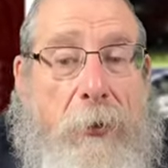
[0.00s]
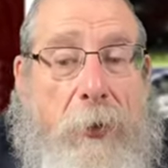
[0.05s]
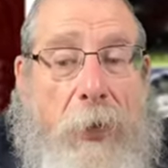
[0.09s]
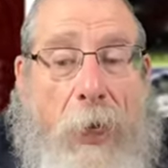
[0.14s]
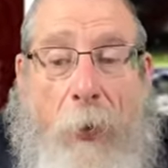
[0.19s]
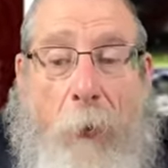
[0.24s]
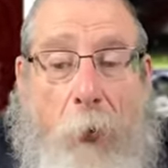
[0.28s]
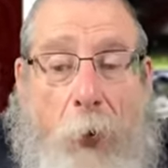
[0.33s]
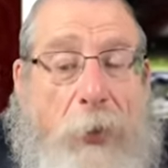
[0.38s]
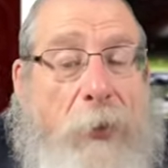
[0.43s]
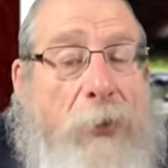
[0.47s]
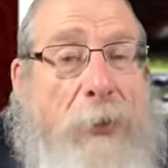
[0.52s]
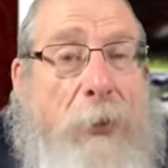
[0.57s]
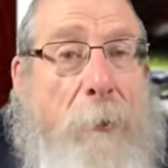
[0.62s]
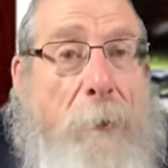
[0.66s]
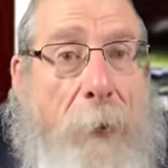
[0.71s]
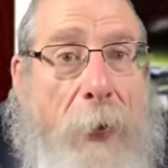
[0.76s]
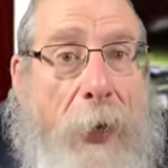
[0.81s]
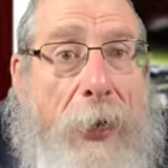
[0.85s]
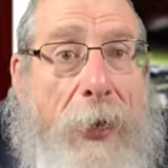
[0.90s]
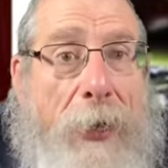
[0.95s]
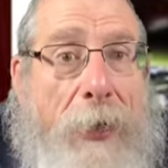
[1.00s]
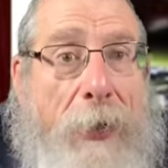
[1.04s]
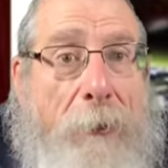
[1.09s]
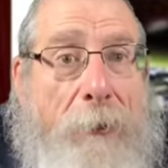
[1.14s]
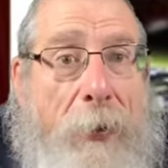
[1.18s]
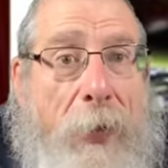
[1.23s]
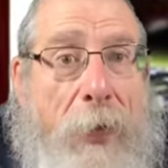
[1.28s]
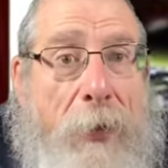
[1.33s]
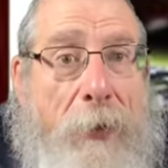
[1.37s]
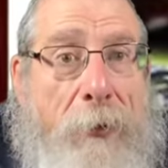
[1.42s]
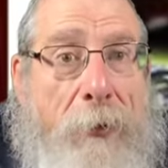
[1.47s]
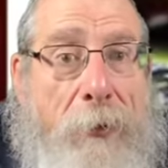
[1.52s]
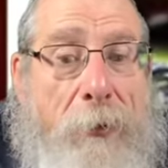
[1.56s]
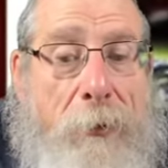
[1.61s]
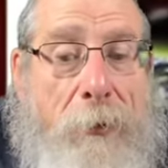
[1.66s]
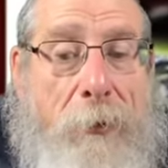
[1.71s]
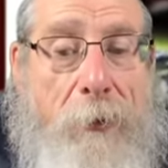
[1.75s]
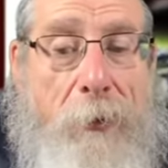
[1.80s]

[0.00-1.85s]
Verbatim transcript: And what is he praying about?